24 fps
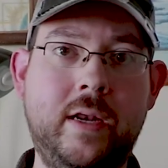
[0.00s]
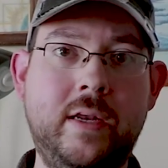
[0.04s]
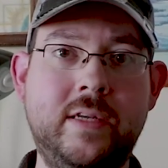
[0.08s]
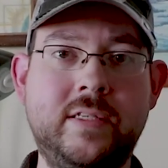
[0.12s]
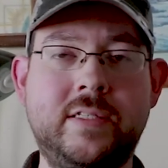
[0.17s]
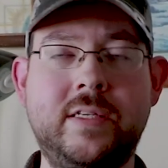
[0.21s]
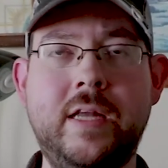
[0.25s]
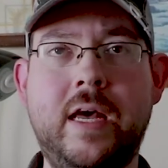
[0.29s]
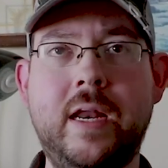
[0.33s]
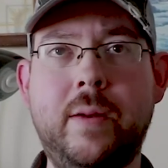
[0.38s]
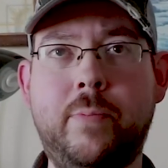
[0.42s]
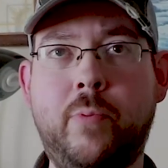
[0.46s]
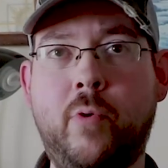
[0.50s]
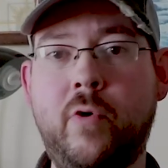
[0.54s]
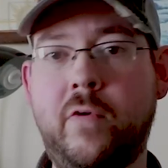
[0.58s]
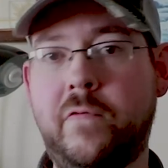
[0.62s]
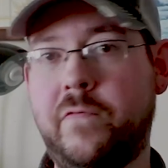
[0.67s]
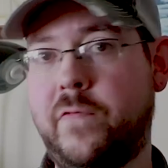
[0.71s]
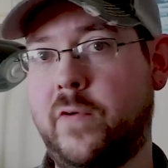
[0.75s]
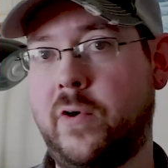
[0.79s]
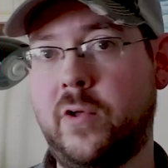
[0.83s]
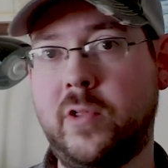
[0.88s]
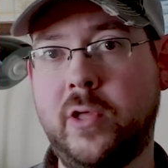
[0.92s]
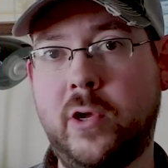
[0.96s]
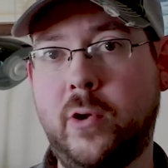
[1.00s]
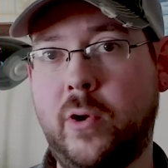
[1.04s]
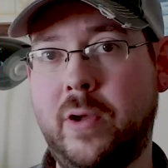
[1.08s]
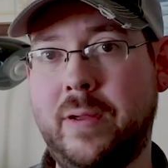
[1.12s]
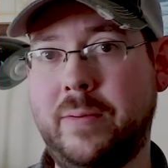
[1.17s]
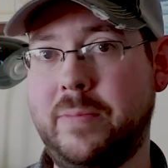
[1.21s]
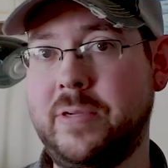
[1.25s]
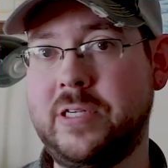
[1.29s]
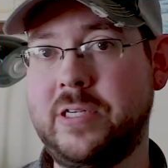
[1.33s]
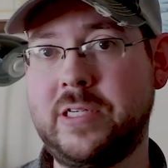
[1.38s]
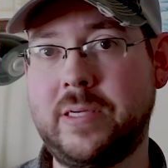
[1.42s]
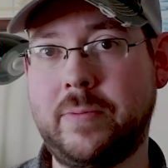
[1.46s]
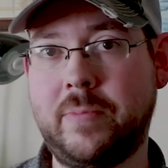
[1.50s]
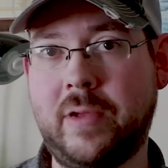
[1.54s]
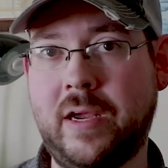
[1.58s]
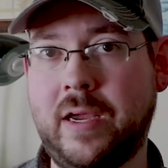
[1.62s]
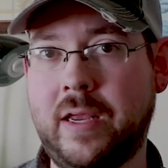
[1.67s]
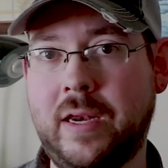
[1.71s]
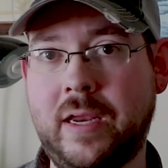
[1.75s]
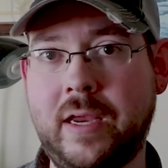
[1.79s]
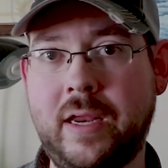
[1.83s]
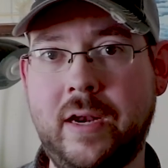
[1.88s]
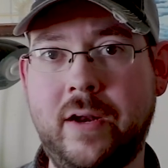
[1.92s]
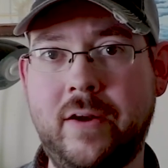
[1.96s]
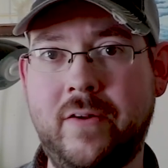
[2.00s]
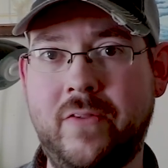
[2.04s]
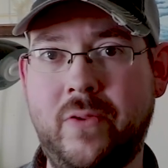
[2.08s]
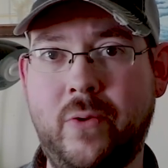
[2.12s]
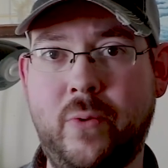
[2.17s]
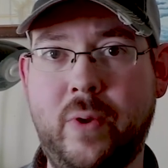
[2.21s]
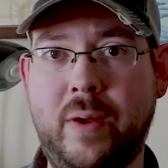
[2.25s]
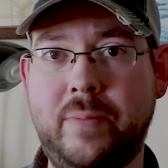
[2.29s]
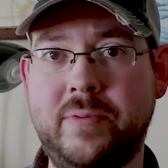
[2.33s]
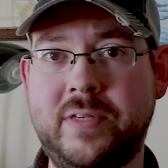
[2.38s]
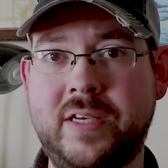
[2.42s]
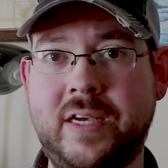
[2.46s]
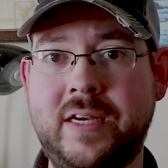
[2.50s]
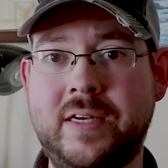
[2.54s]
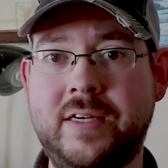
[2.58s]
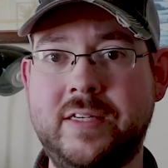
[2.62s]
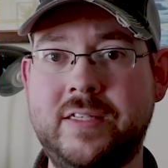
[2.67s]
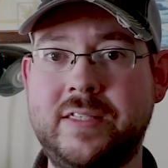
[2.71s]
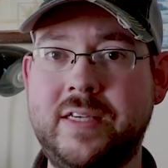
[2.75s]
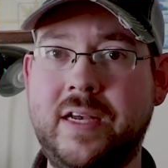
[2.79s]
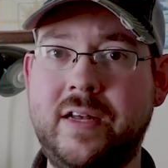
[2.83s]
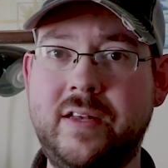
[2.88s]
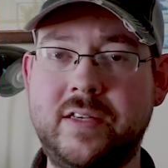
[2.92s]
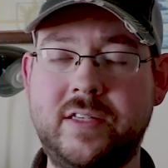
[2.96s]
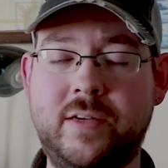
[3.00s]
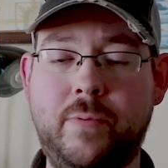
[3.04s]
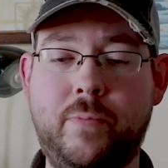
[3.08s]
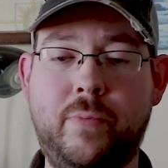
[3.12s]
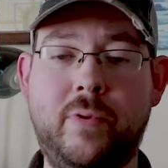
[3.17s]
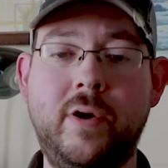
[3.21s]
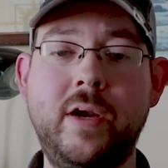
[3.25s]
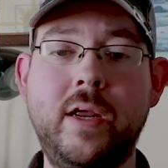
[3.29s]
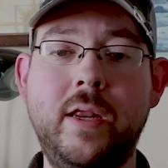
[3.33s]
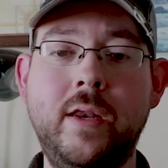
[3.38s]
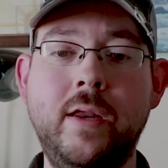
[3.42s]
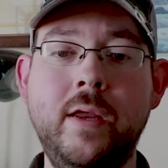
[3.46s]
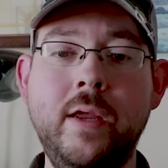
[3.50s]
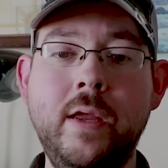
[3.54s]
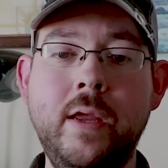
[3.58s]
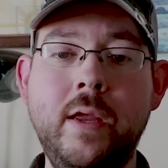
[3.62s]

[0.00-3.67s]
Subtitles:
It's not a portfolio image. I'm not going to get it on the website to sell as a print,